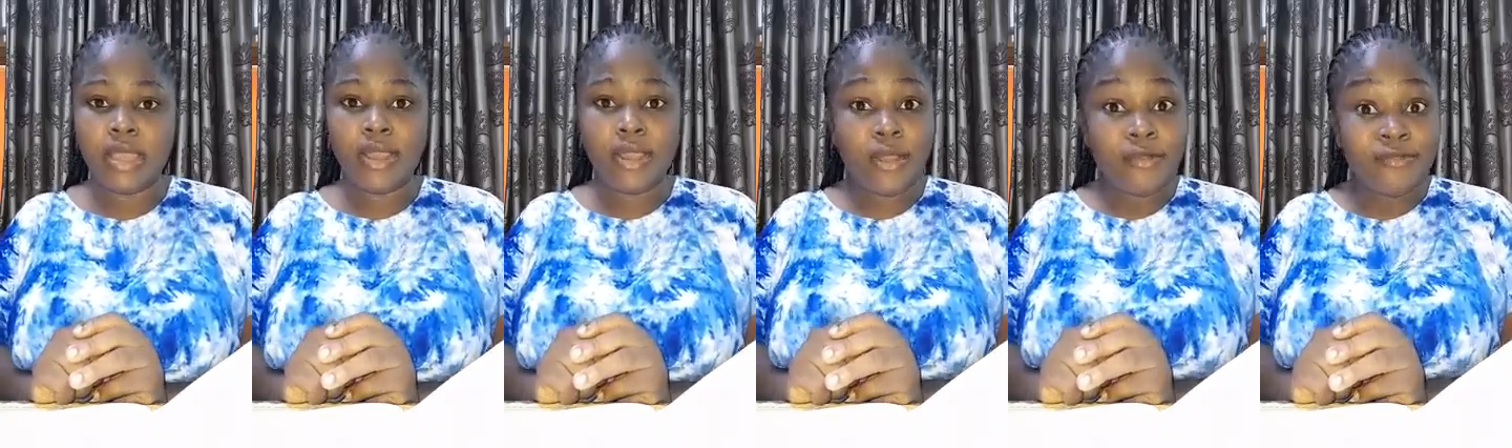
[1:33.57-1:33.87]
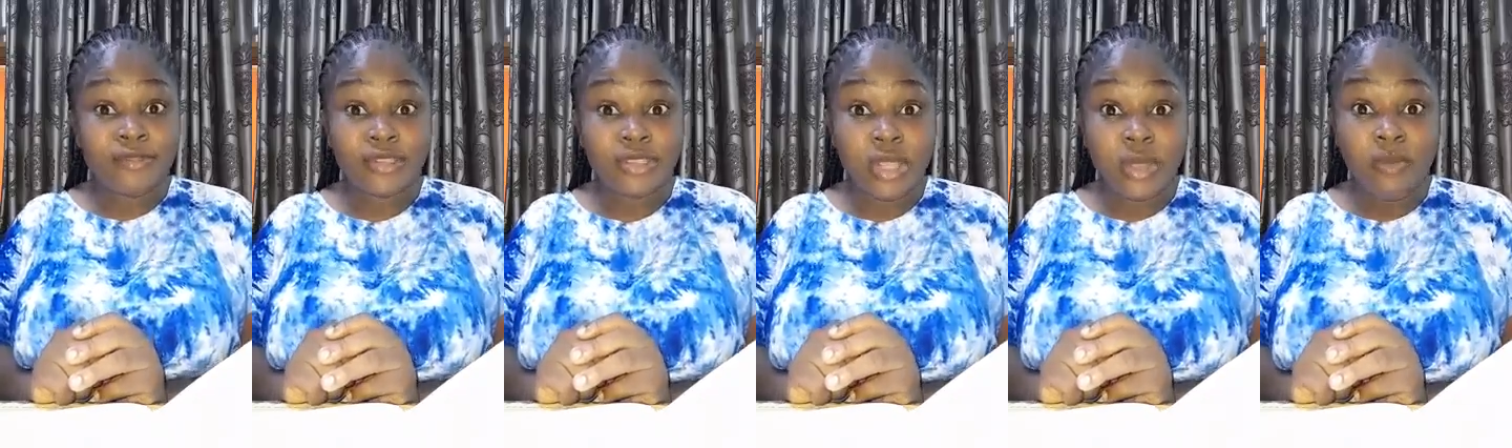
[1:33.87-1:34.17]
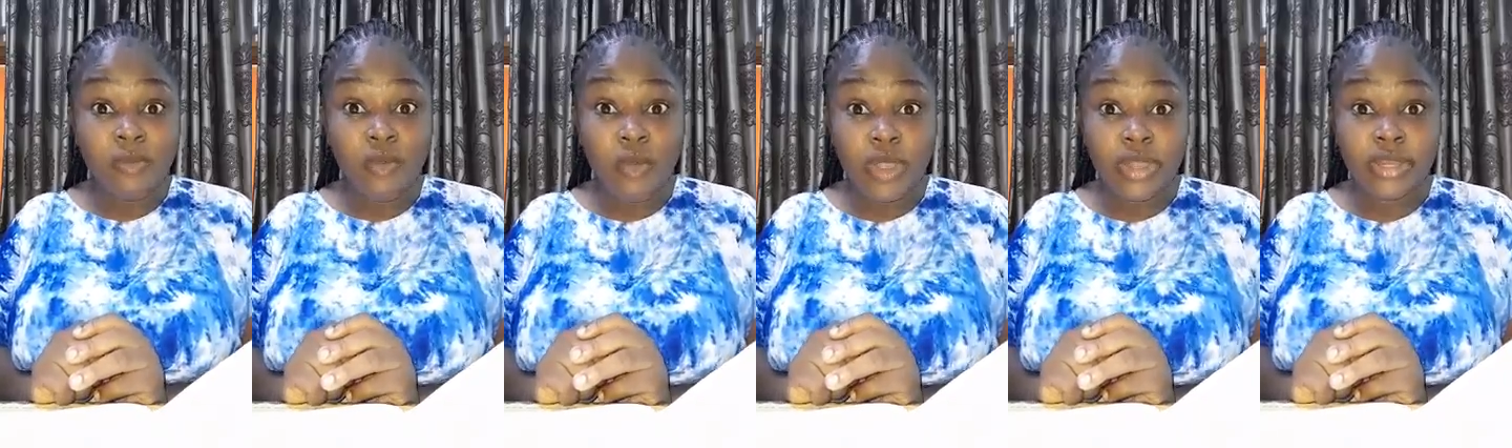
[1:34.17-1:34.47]
of
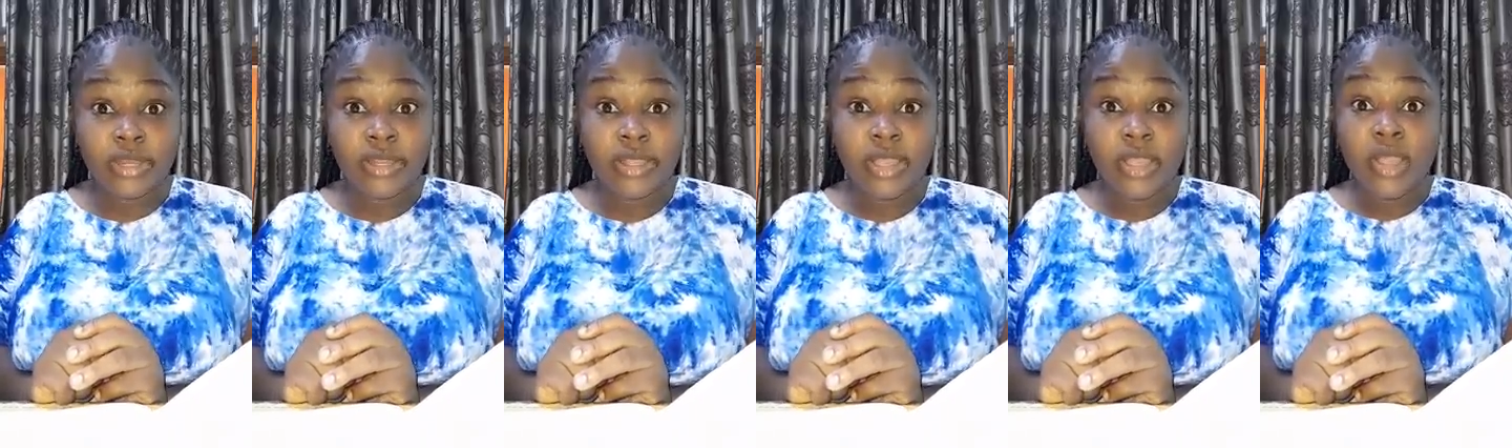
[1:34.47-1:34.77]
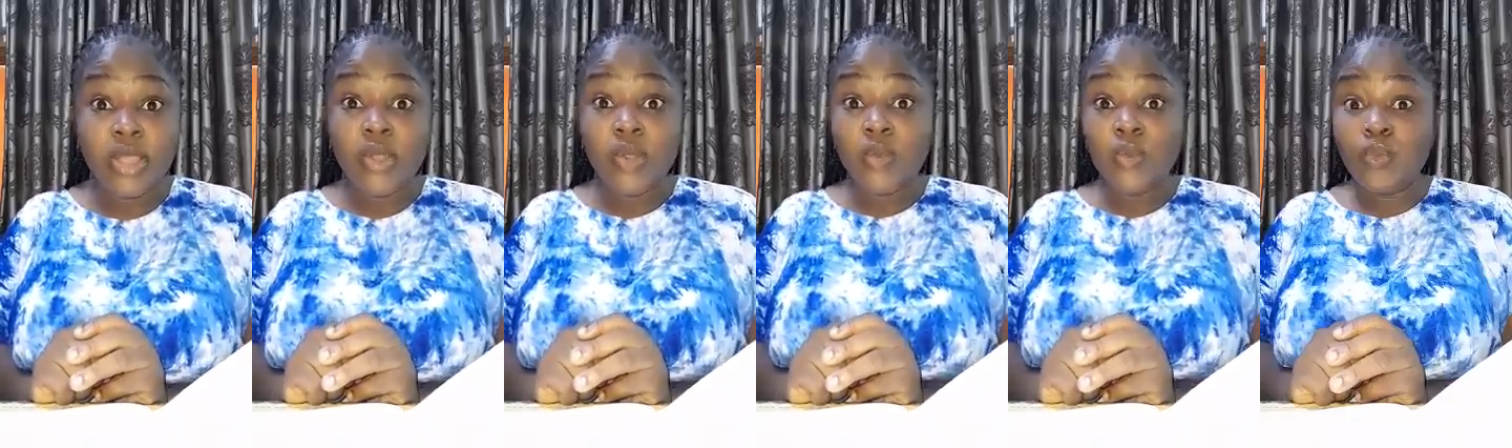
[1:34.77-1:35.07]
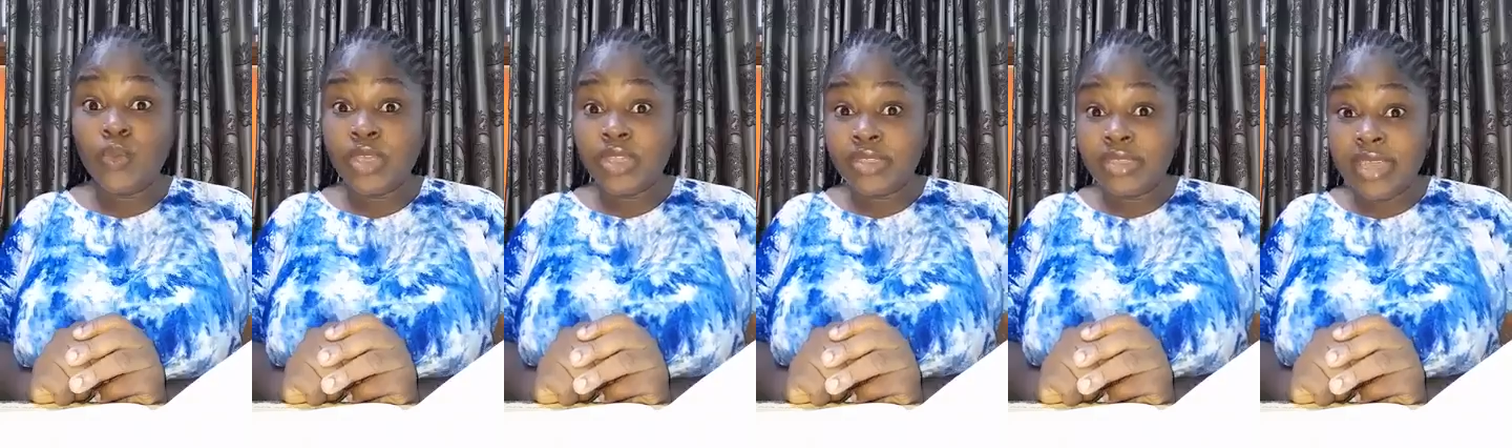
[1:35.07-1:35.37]
someone
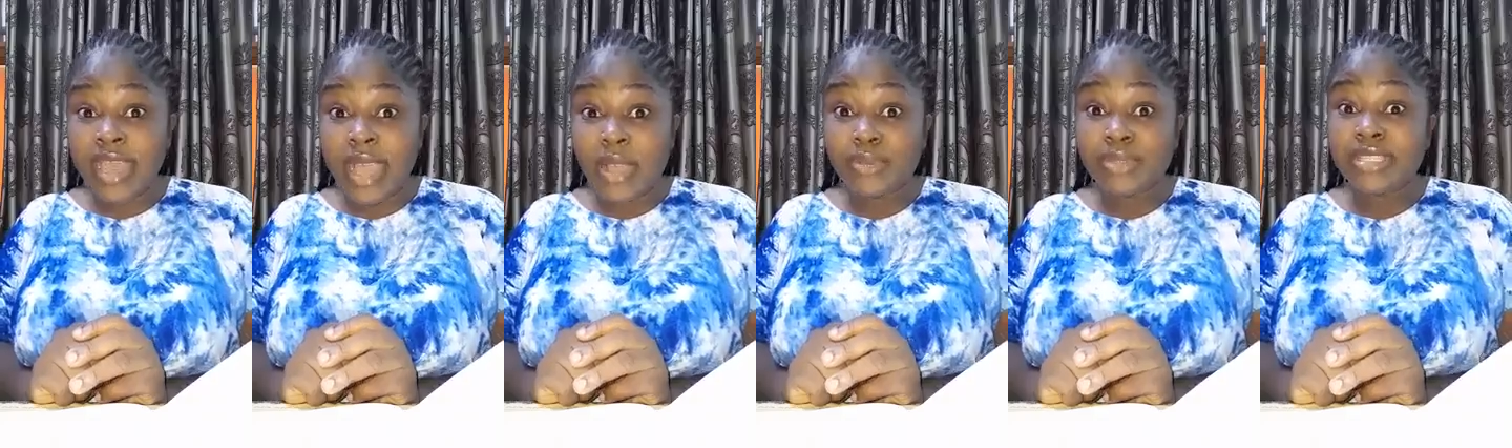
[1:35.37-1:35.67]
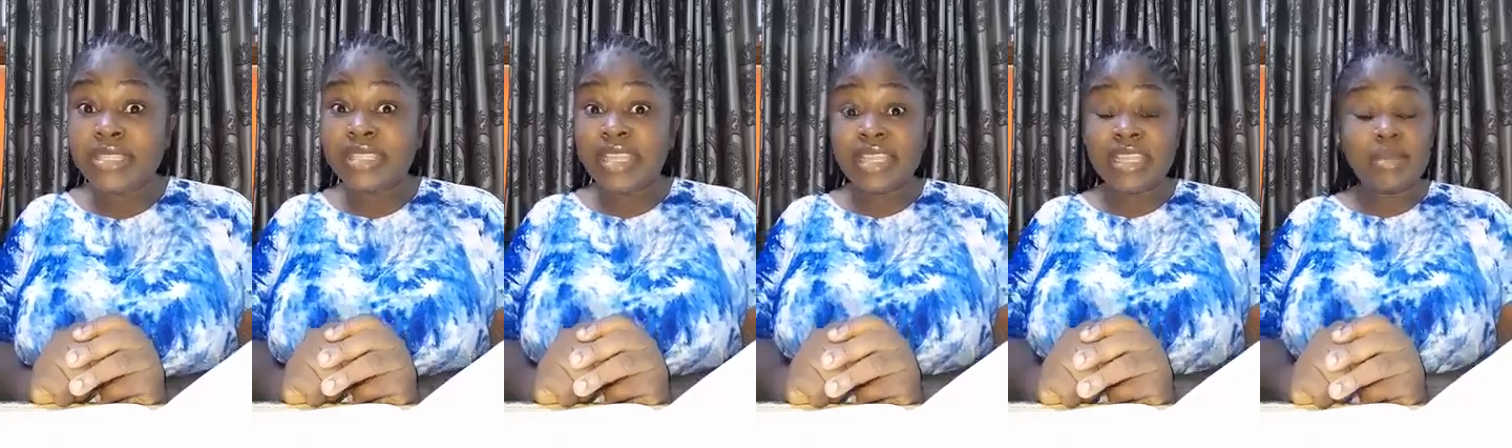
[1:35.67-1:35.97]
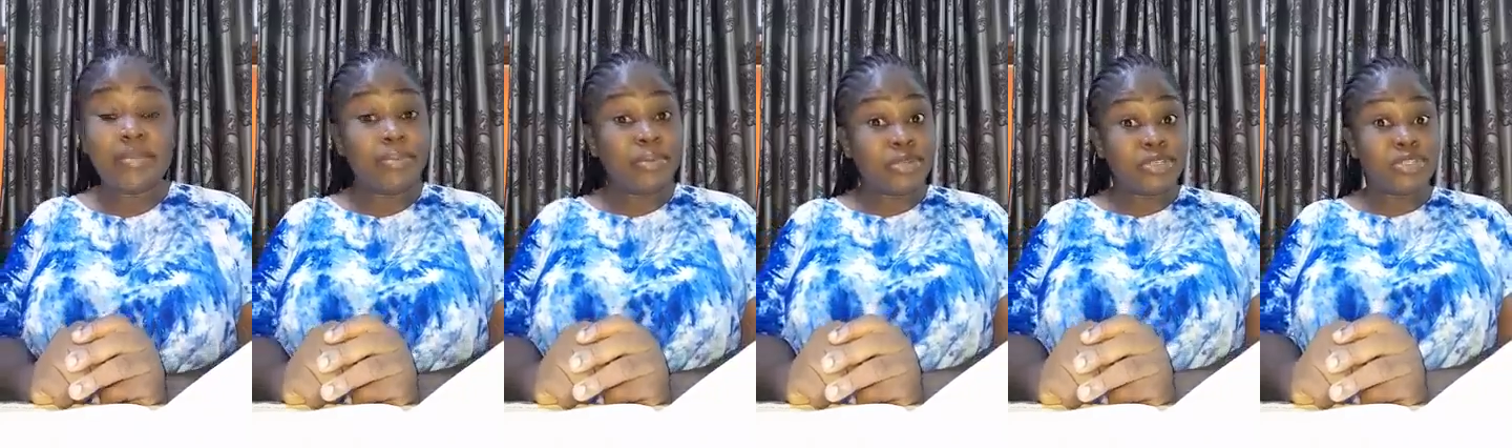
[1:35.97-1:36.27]
without seeing
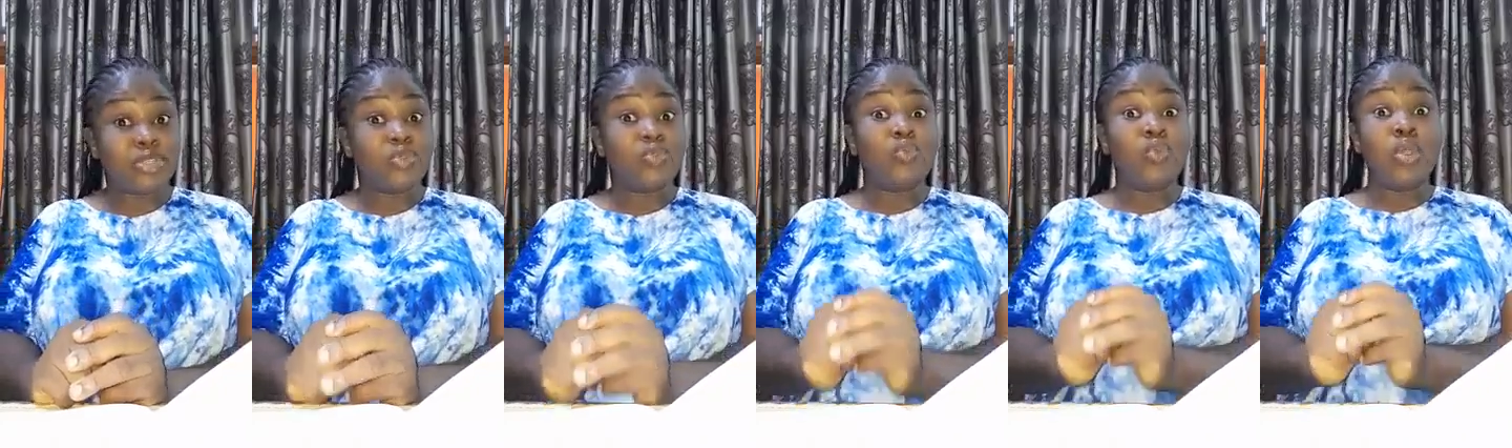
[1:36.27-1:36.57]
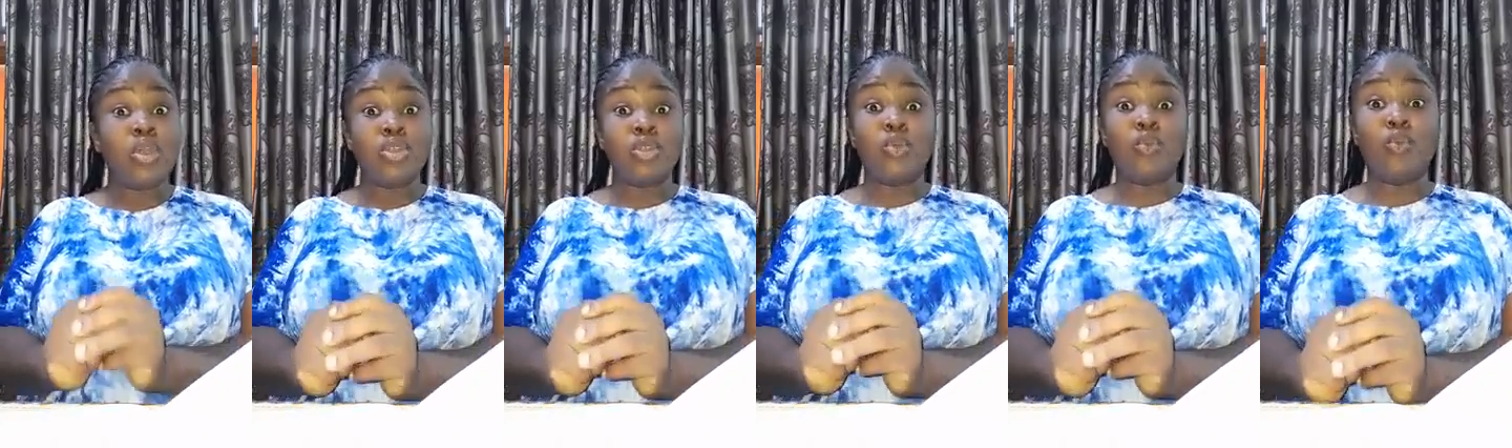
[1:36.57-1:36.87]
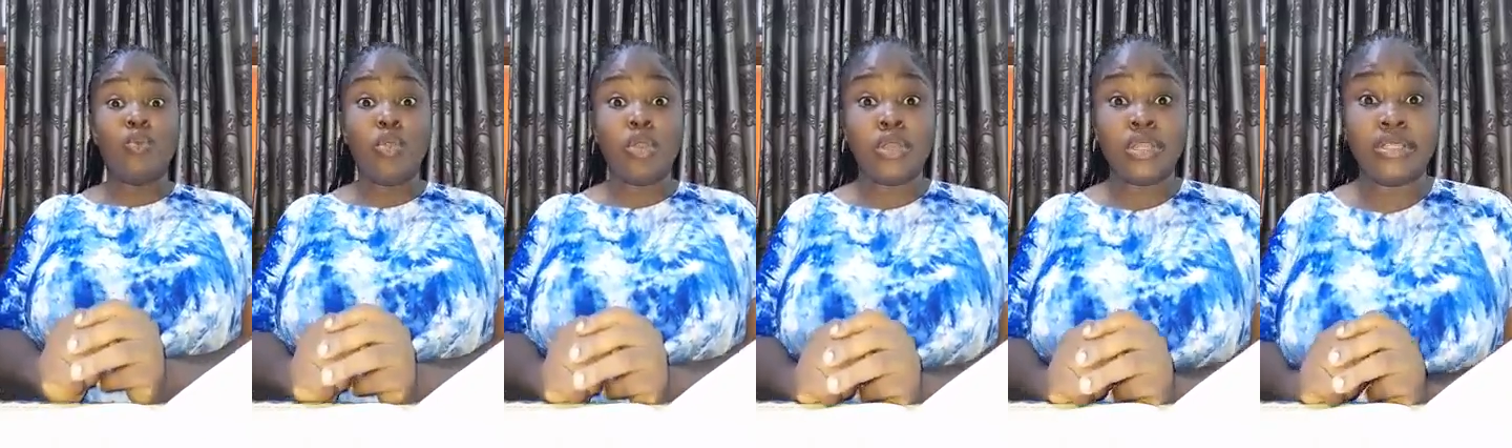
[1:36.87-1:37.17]
the person
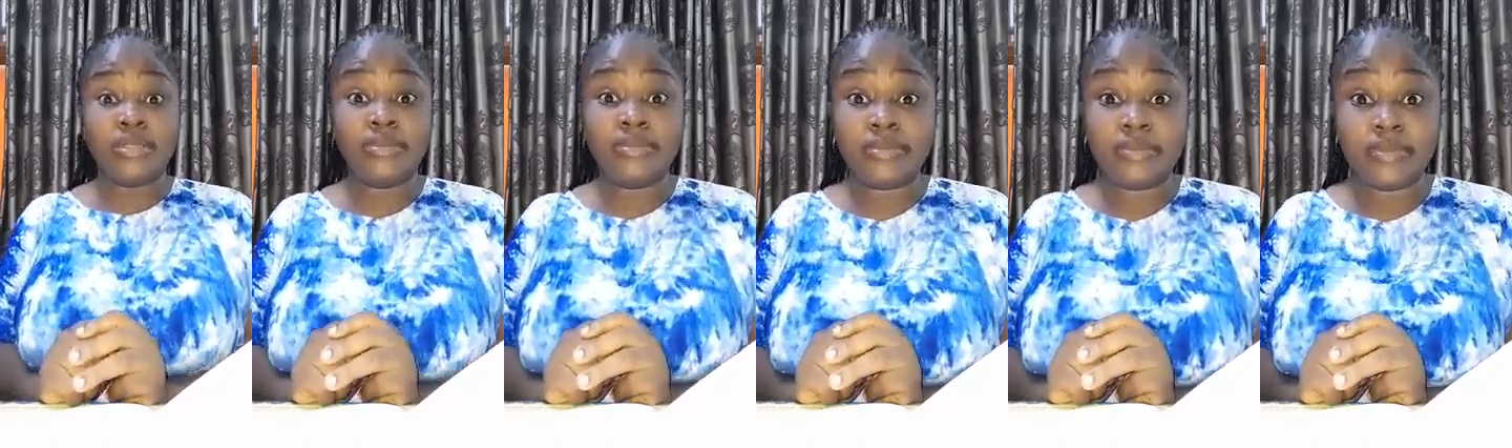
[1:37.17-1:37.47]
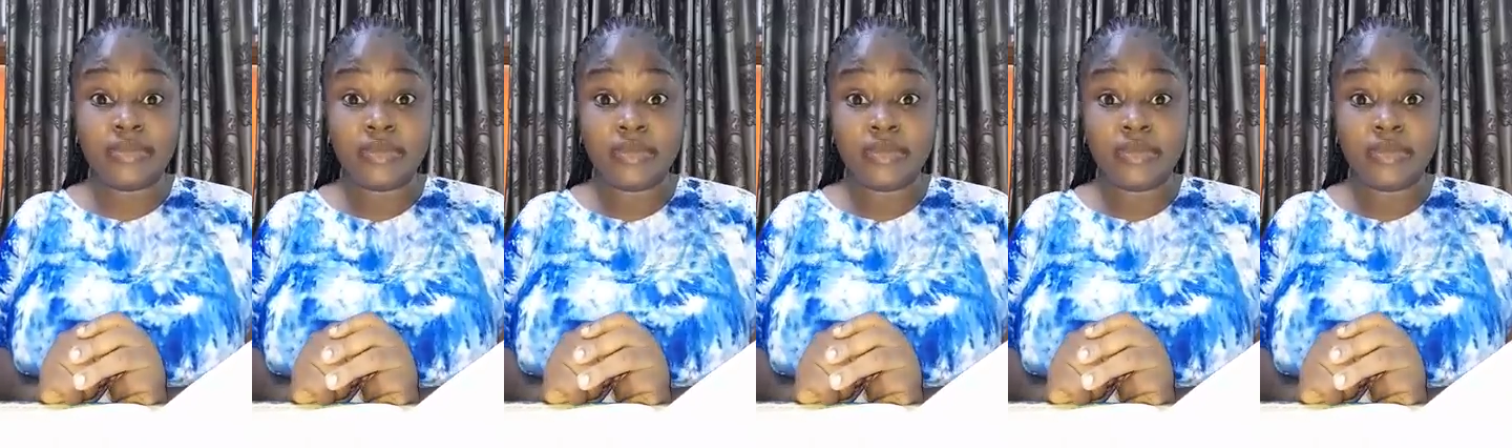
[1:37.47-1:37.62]
one-on-one,